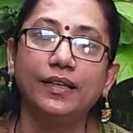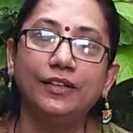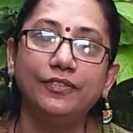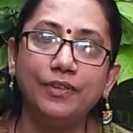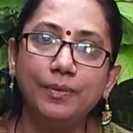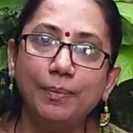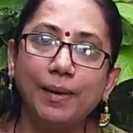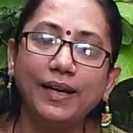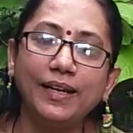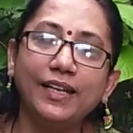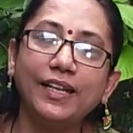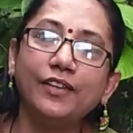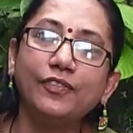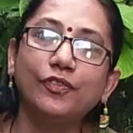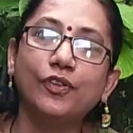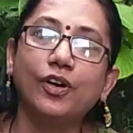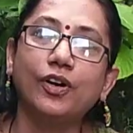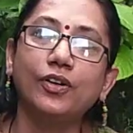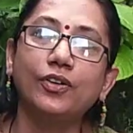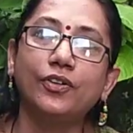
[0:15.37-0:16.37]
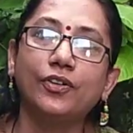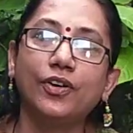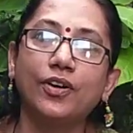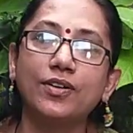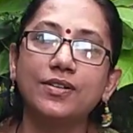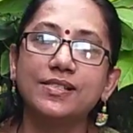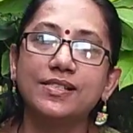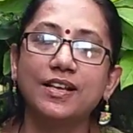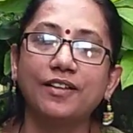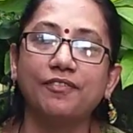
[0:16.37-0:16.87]
We might have gone
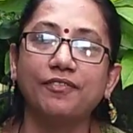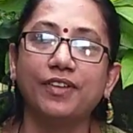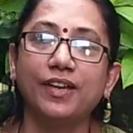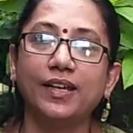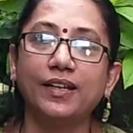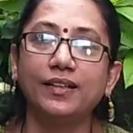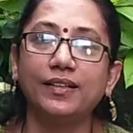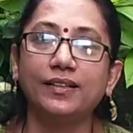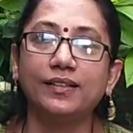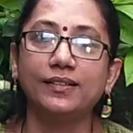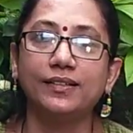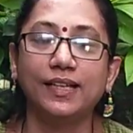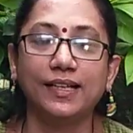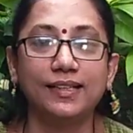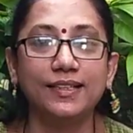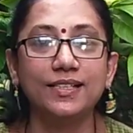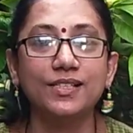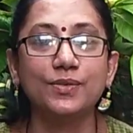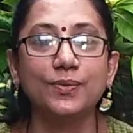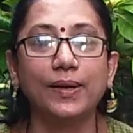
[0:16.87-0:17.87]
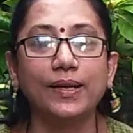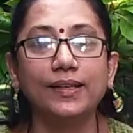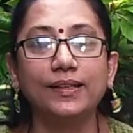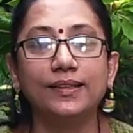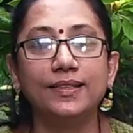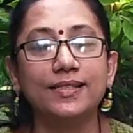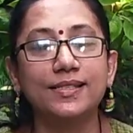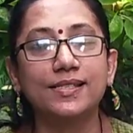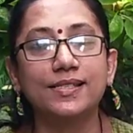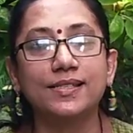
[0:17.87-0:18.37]
wrong somewhere, that is why
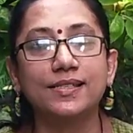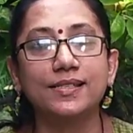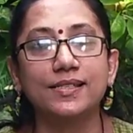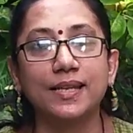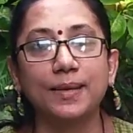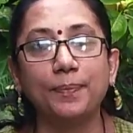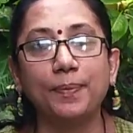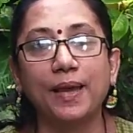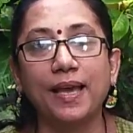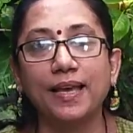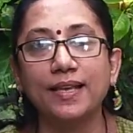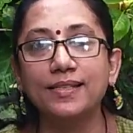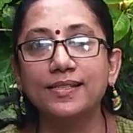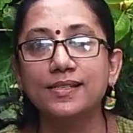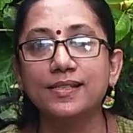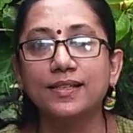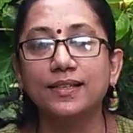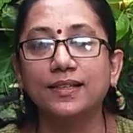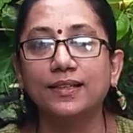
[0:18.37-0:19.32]
this step has